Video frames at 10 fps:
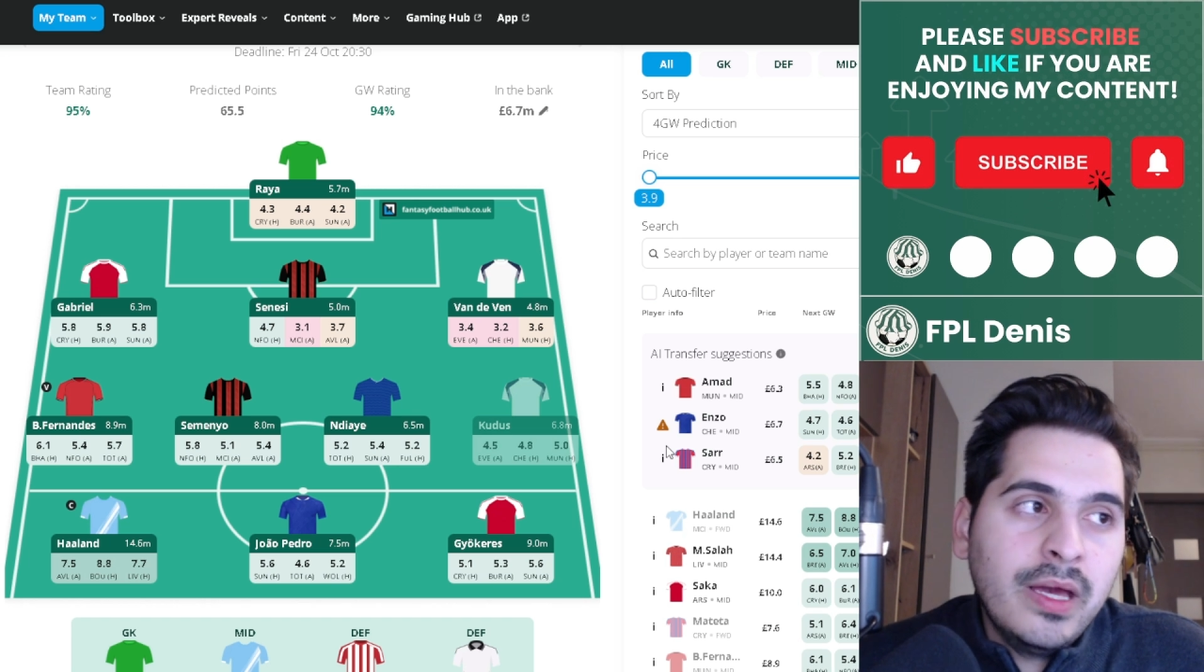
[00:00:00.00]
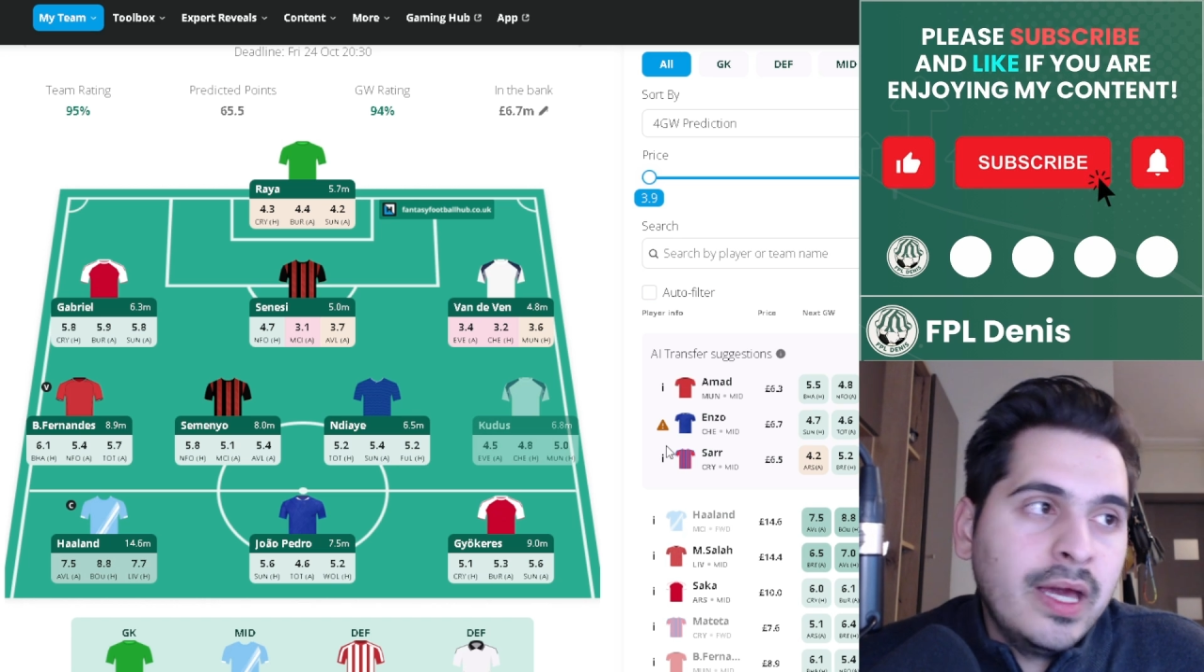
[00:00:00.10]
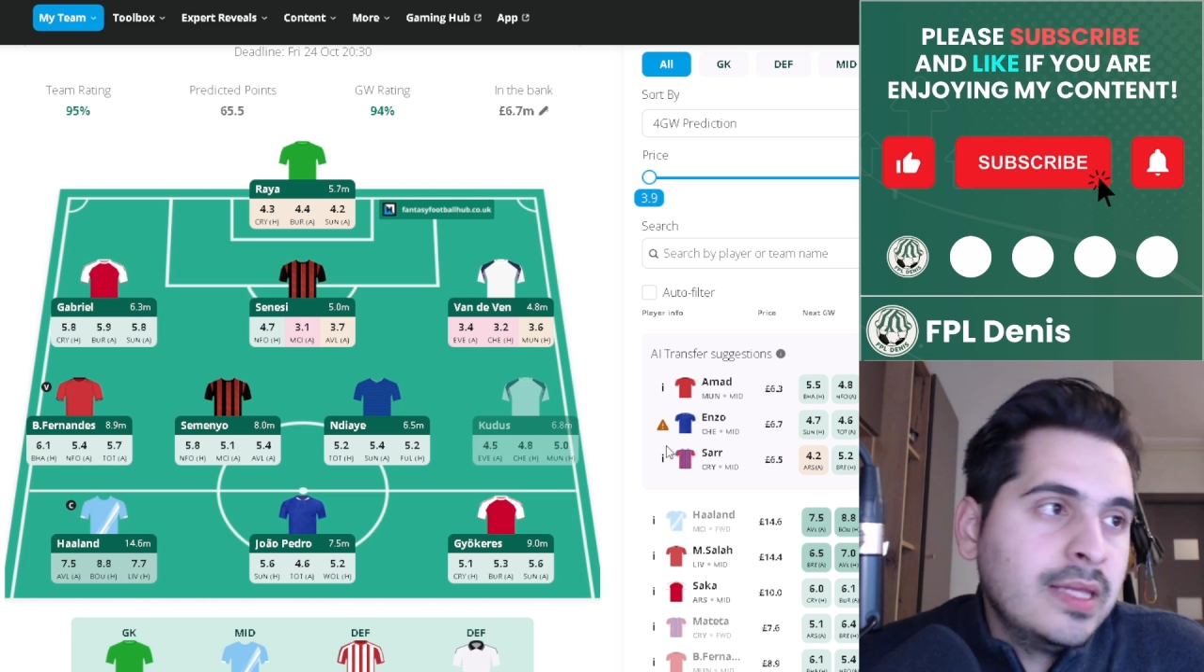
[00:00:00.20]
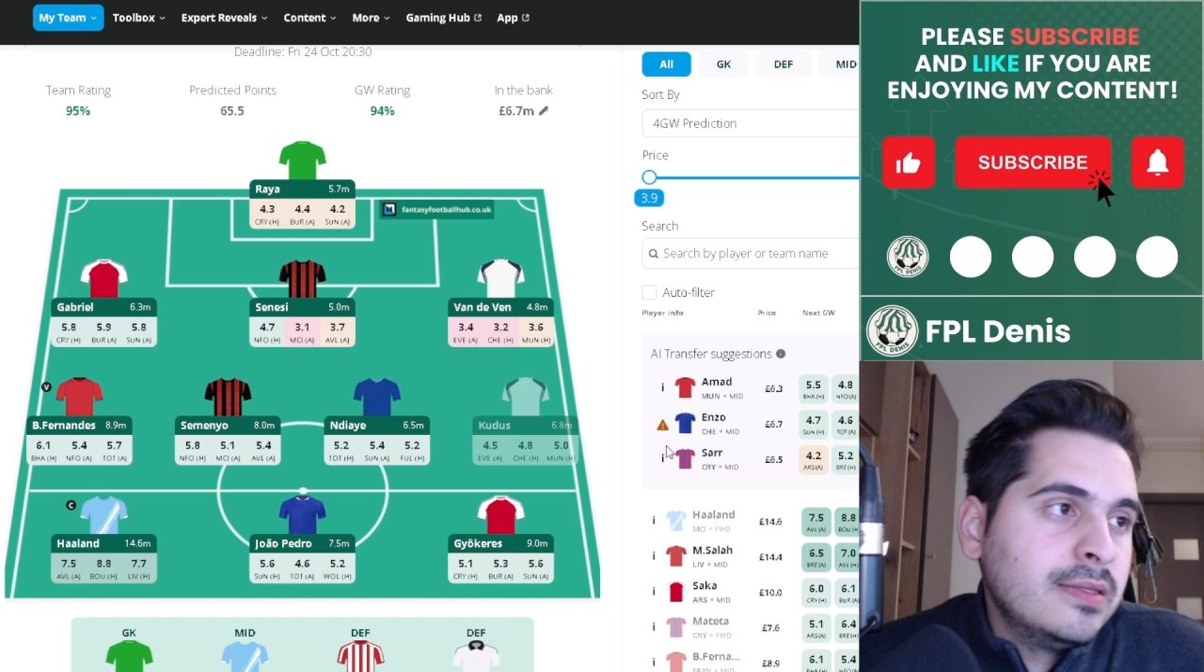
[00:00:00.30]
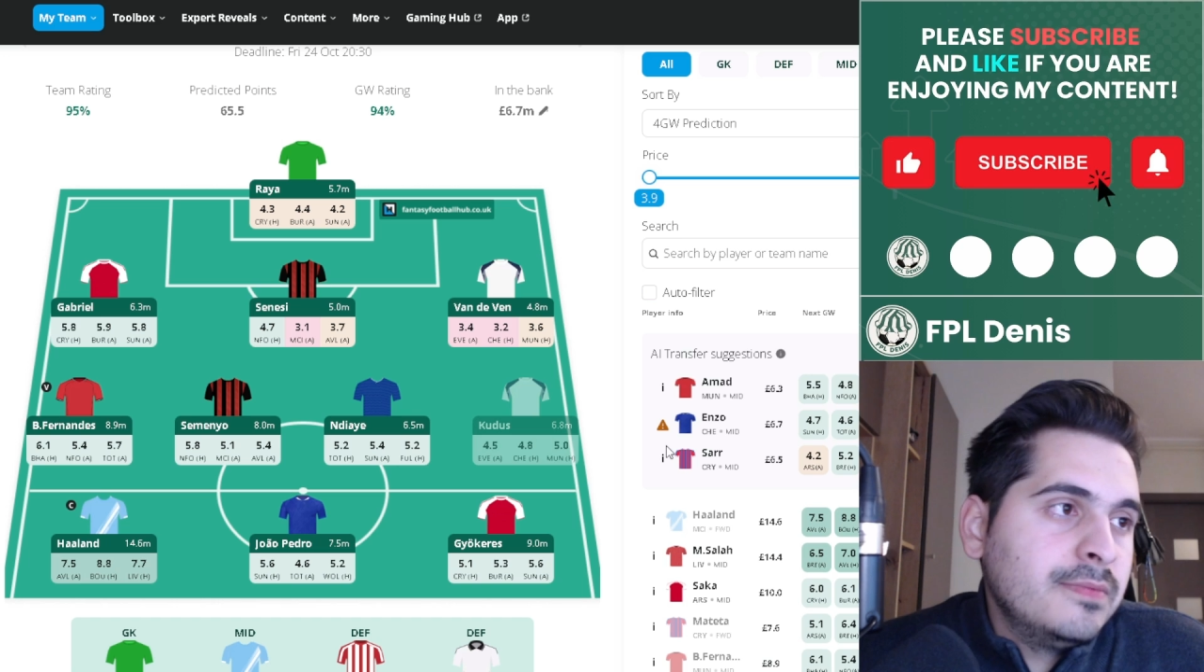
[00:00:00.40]

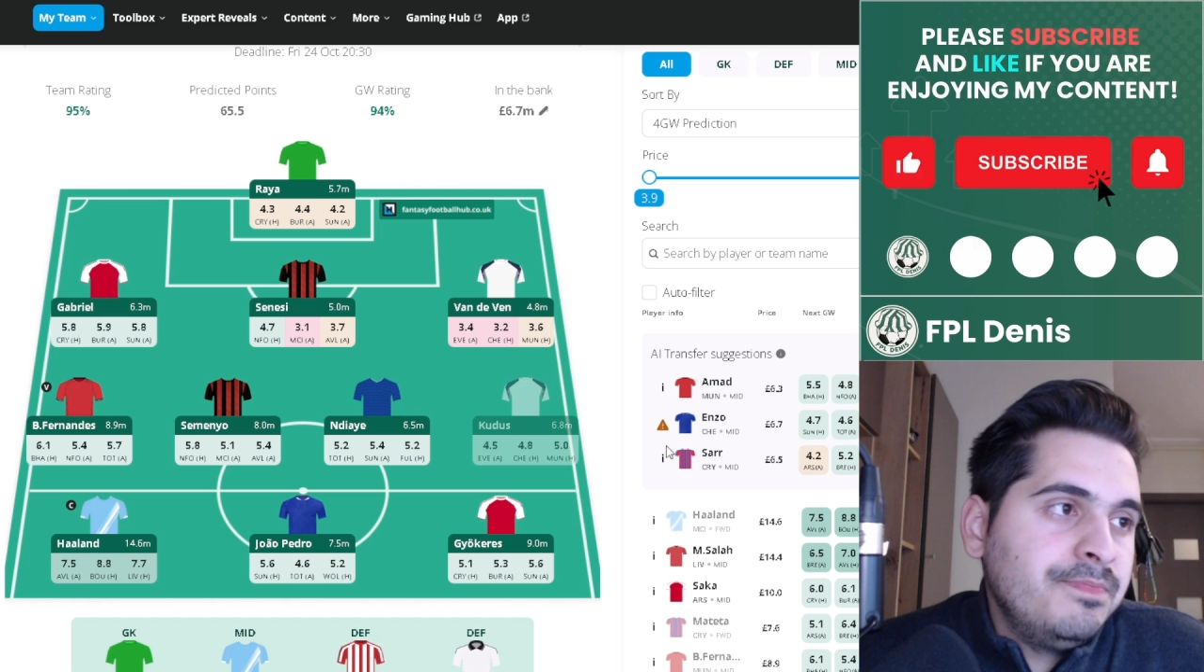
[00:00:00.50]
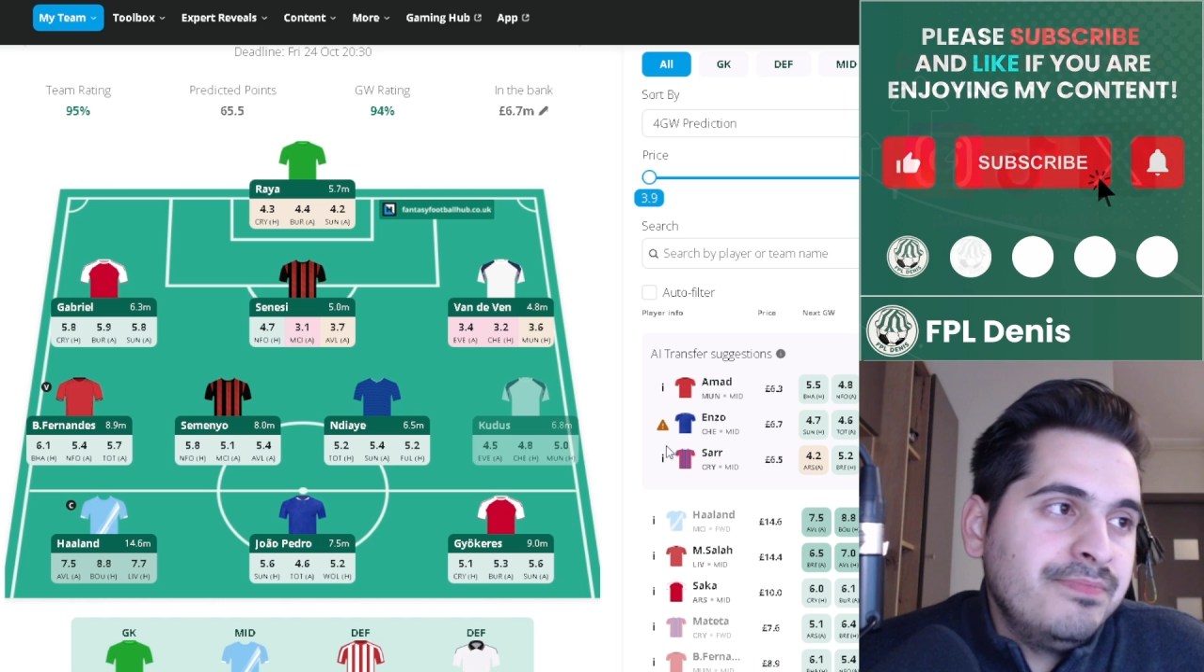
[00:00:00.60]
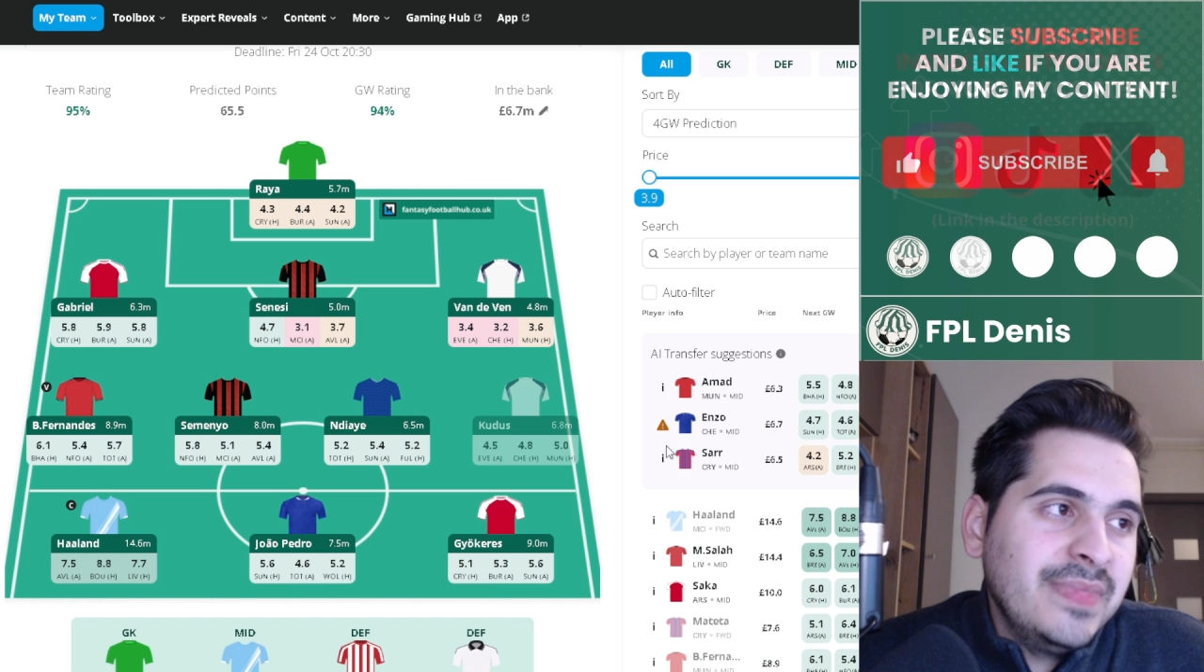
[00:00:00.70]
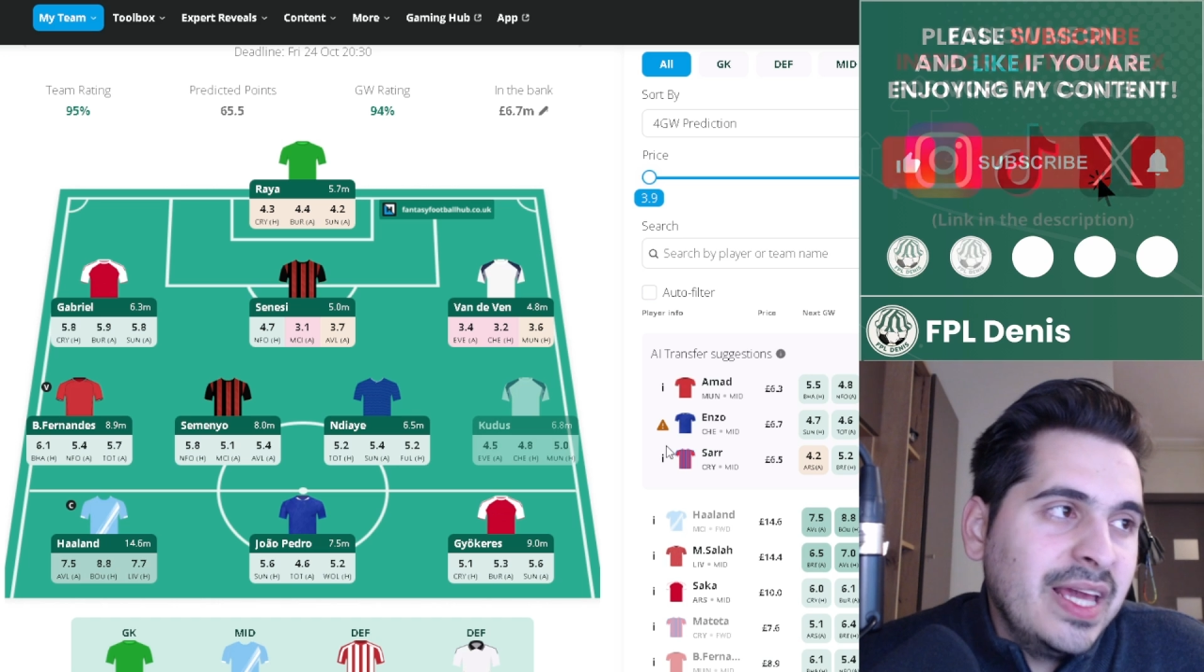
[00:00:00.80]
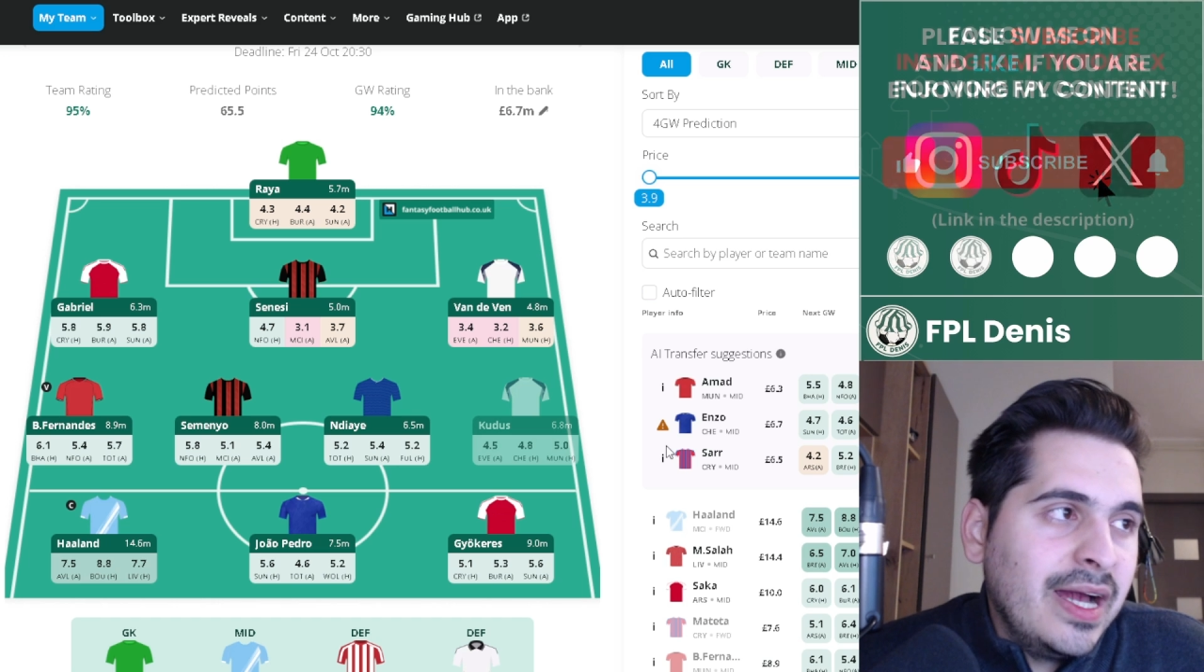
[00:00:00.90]
and
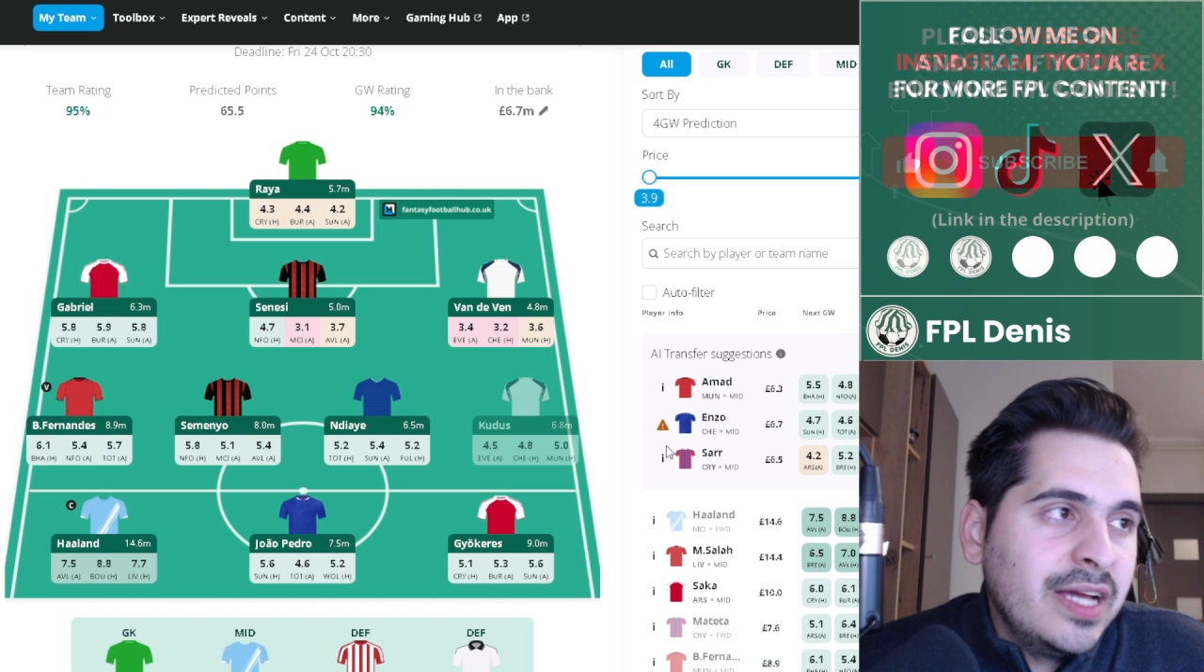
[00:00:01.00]
yeah,